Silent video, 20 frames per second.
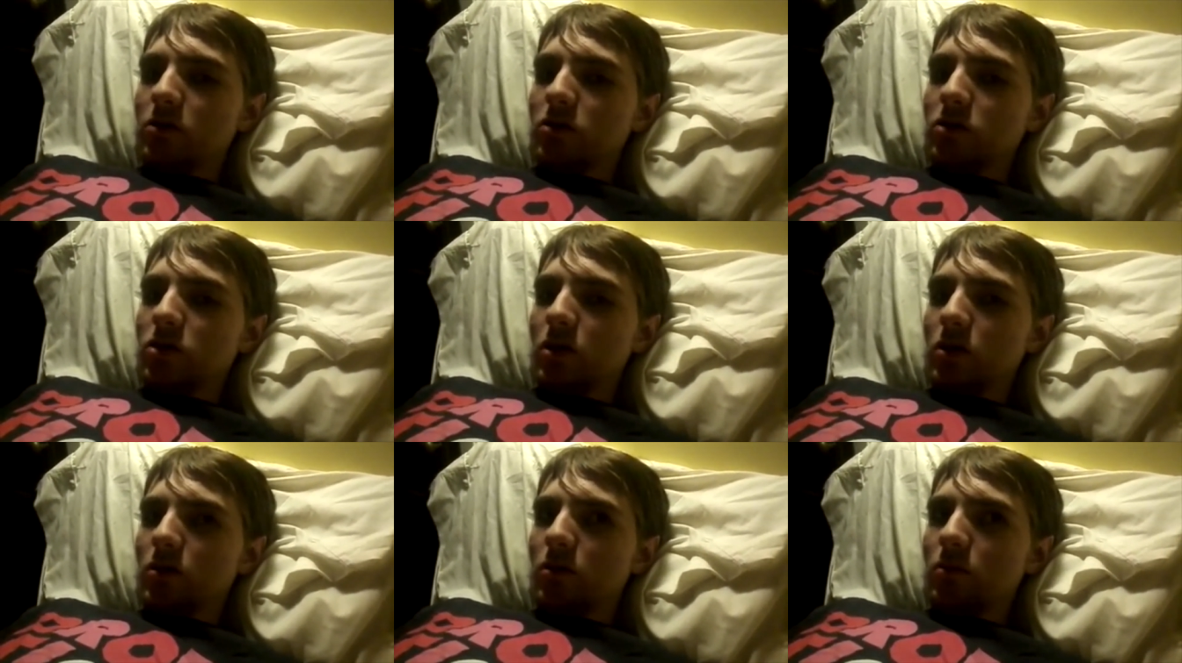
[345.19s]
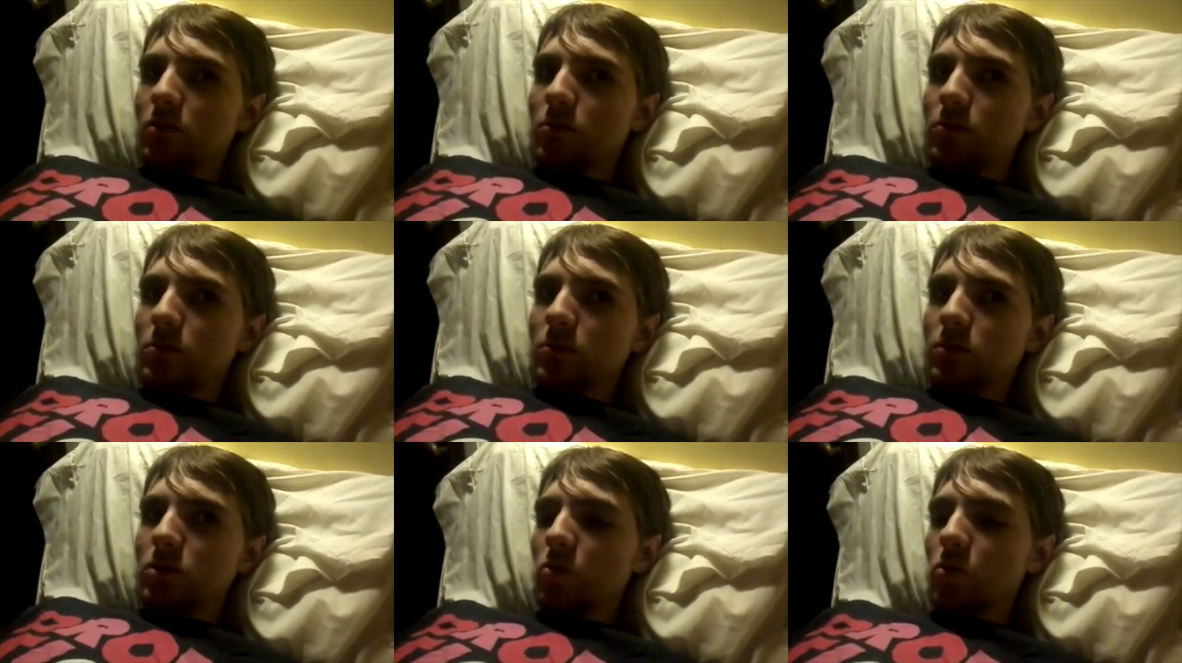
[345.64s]
So
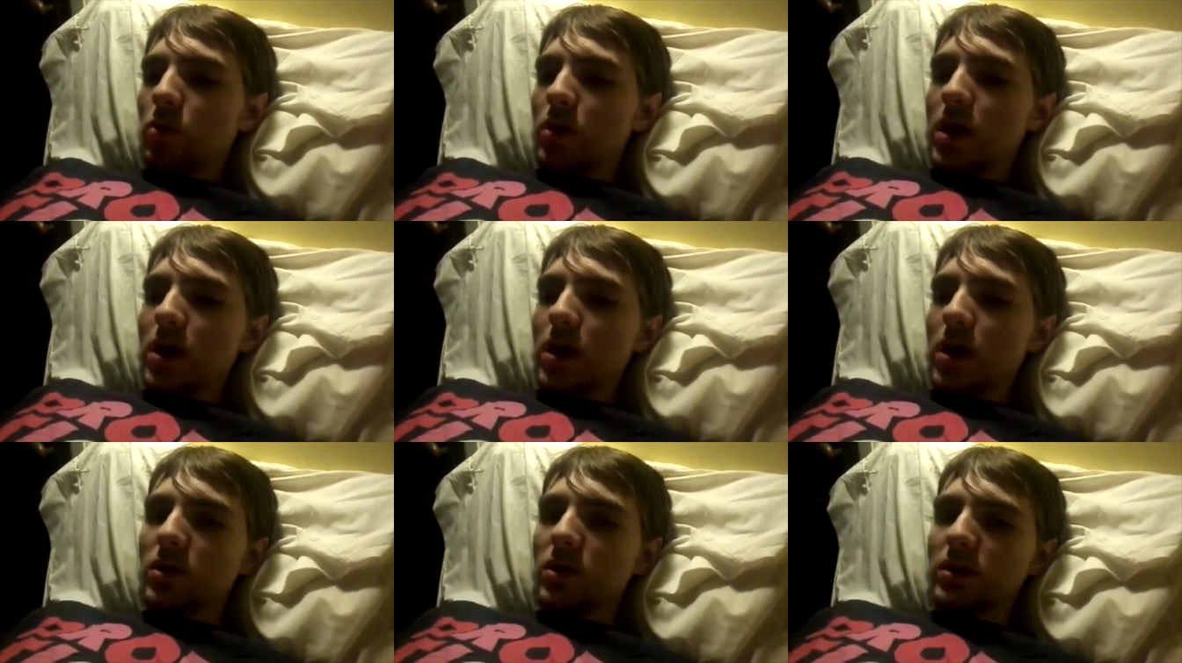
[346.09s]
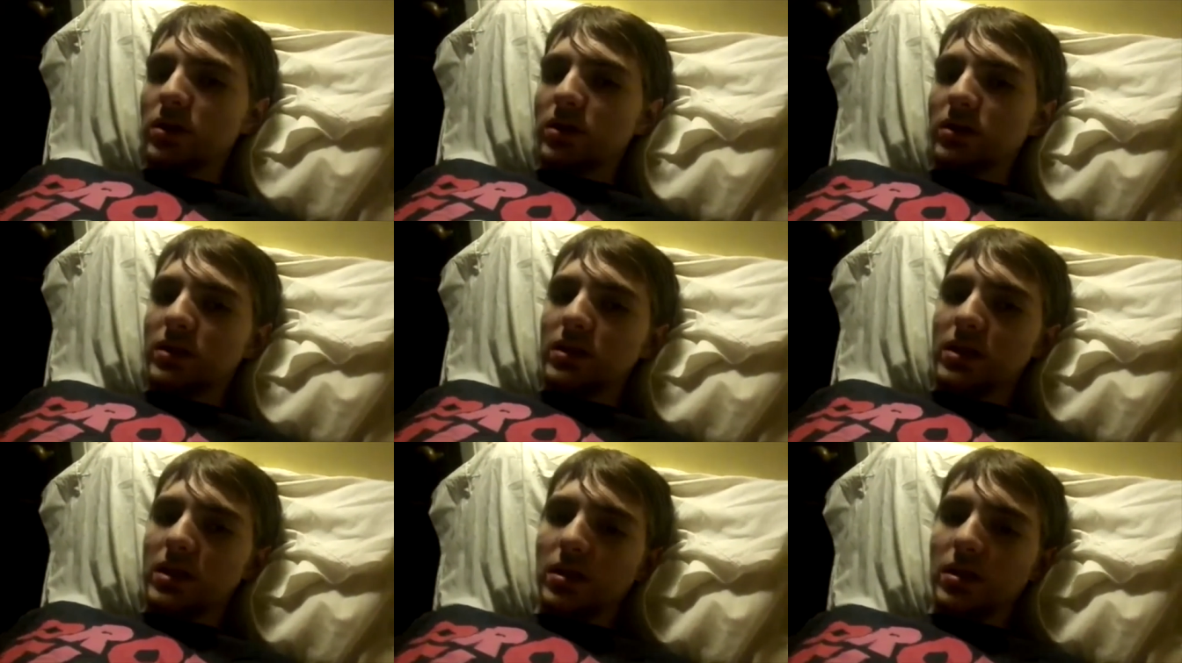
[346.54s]
when I went to
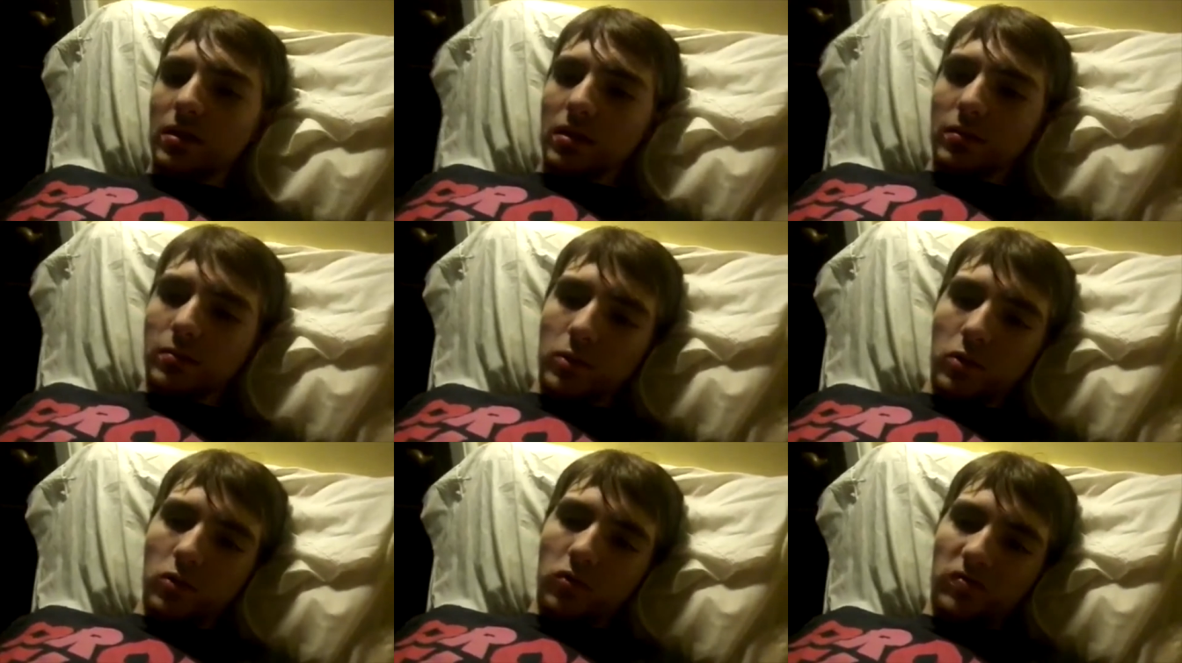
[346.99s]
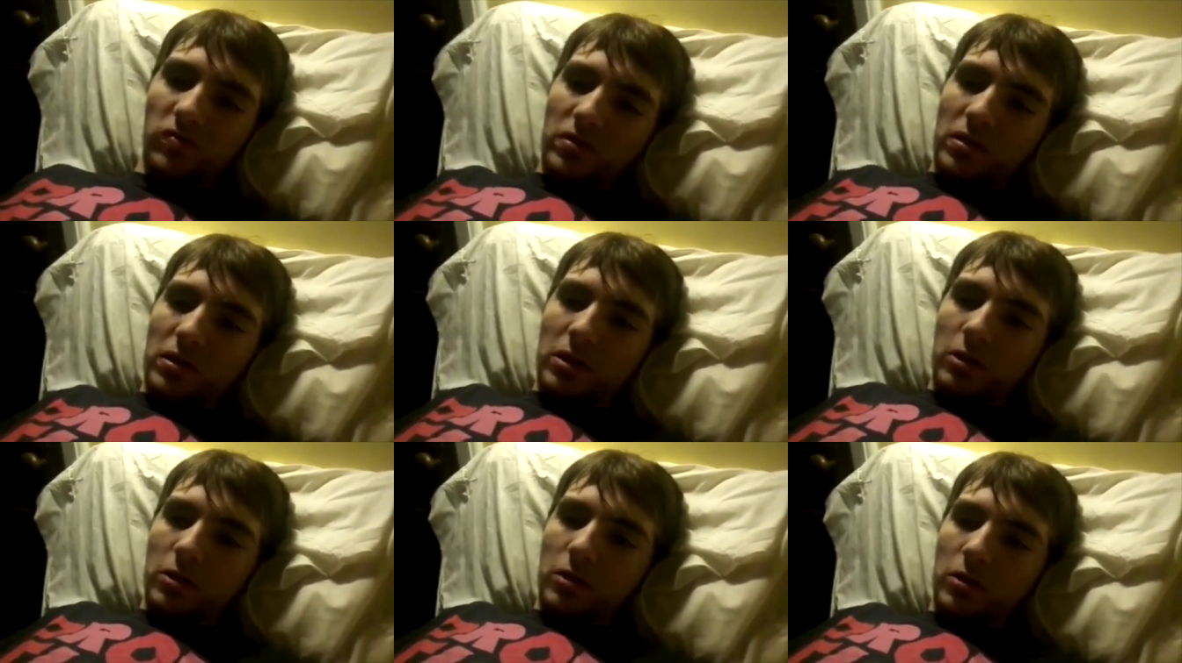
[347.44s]
see the
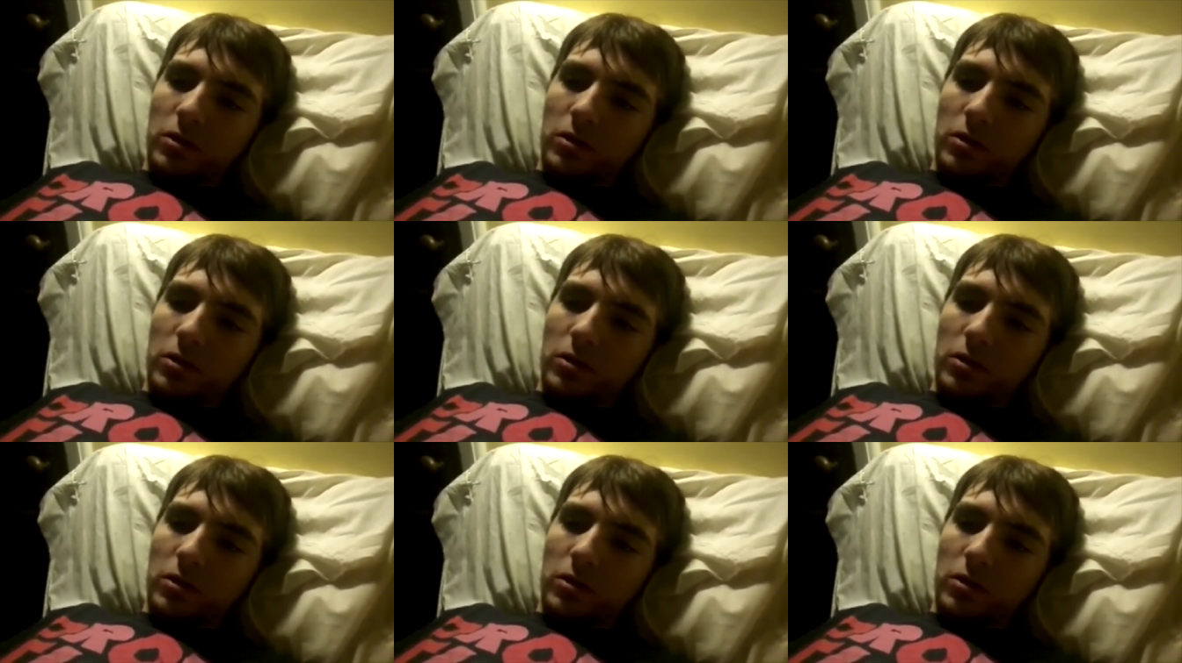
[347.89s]
movie,